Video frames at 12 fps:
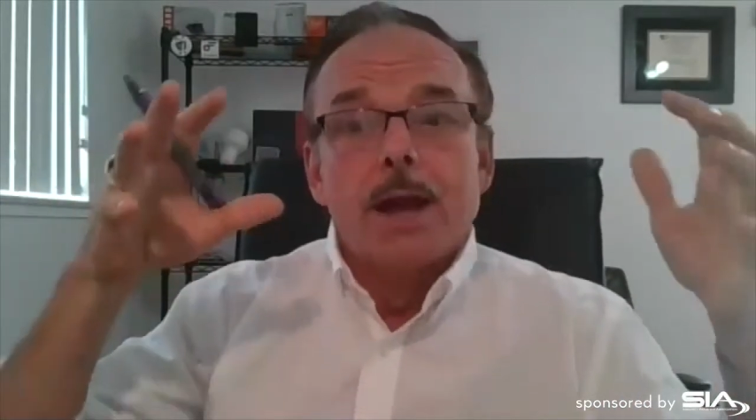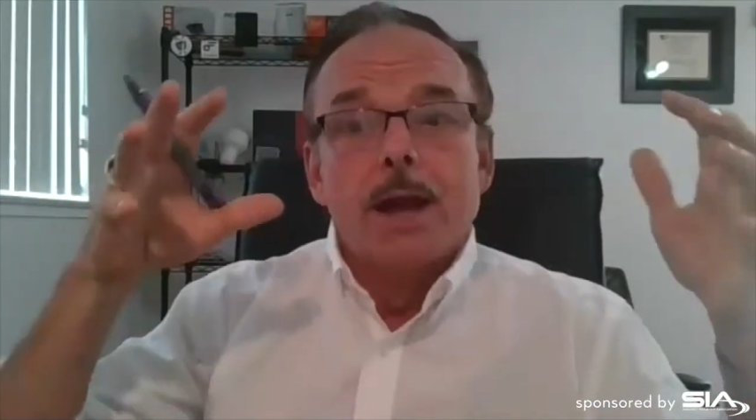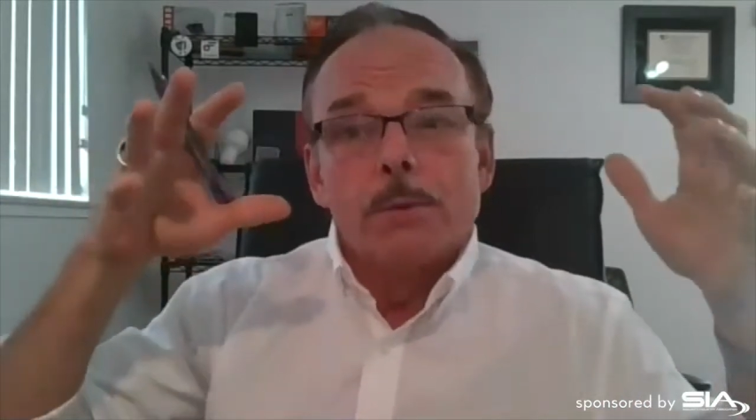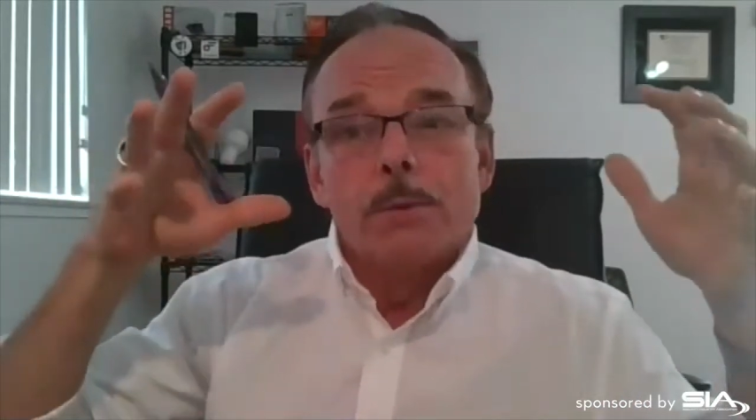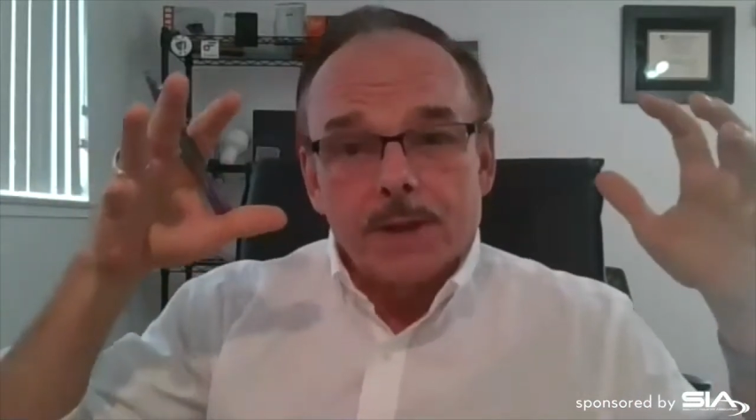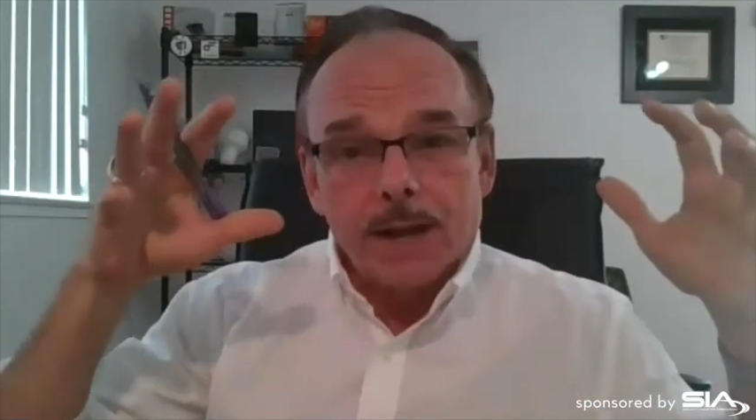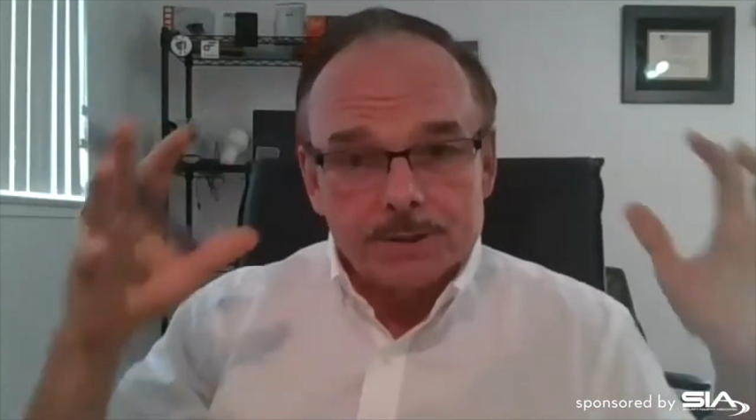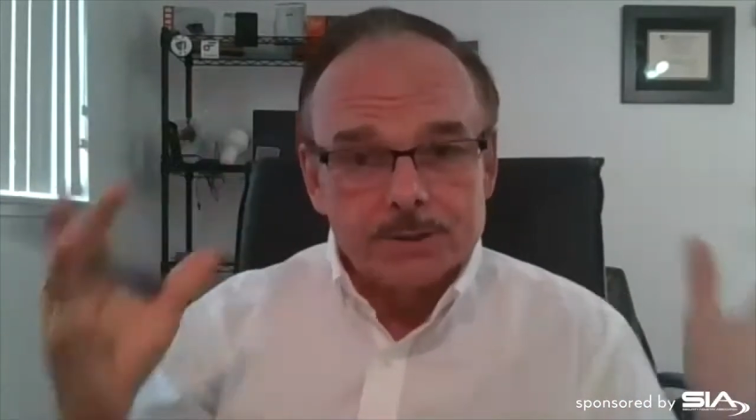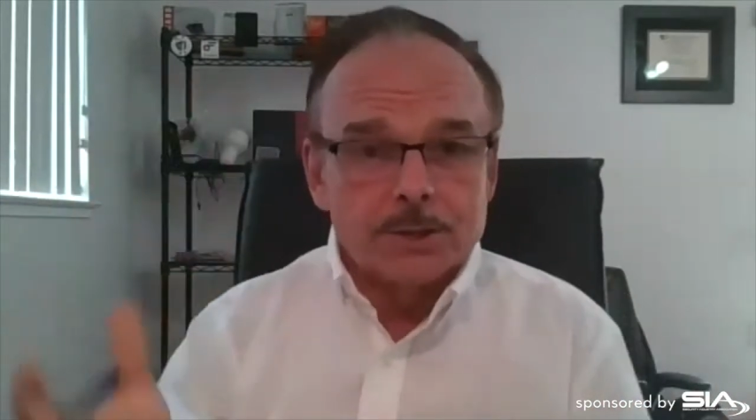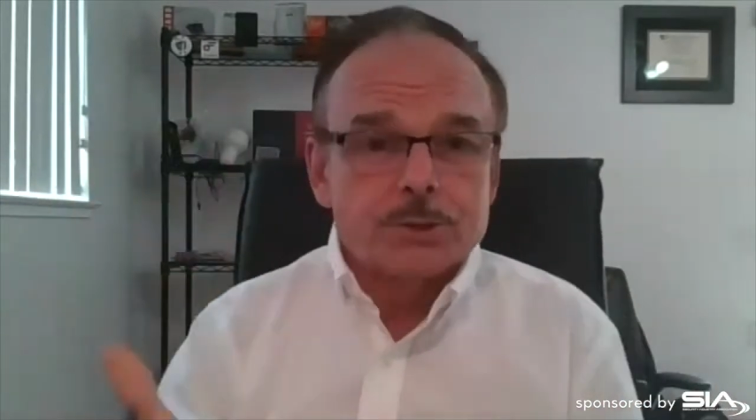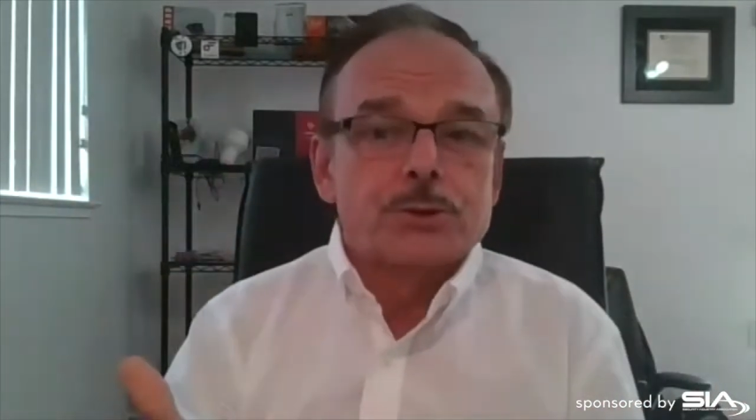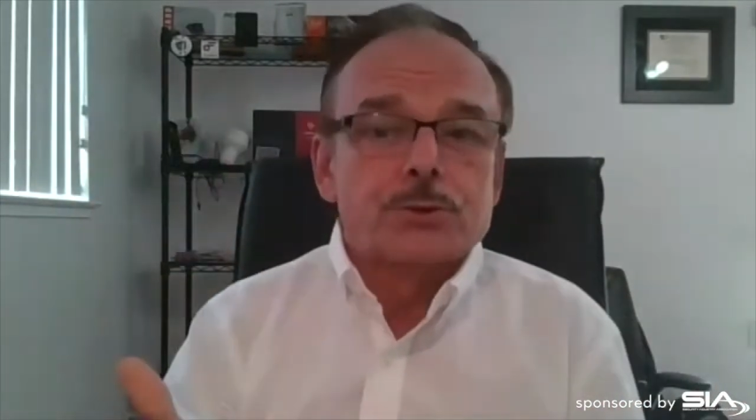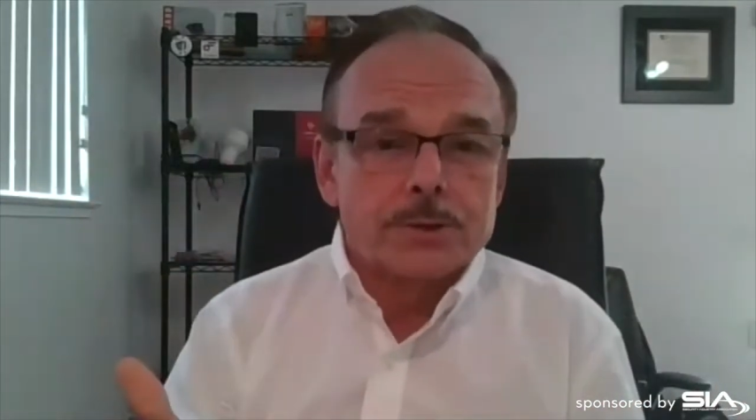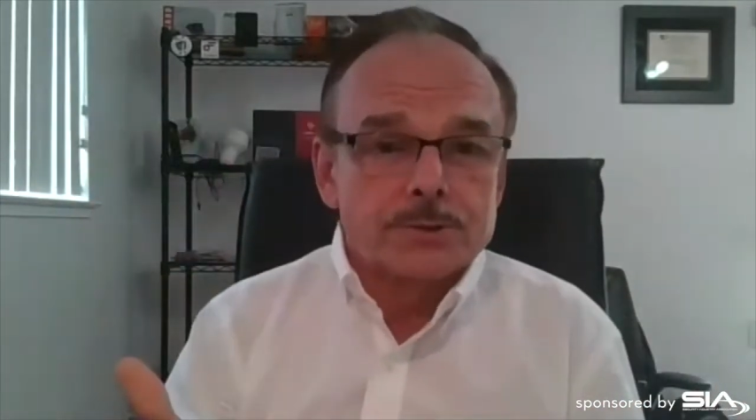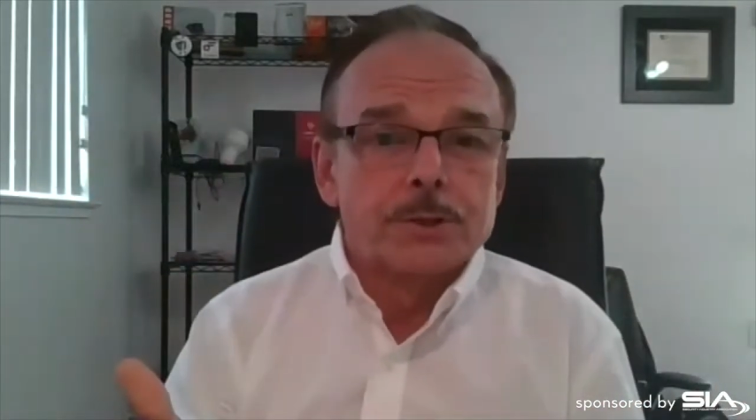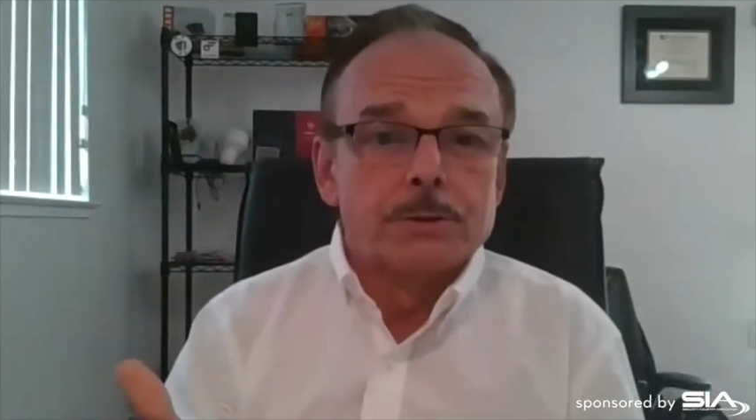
we've got such a trusted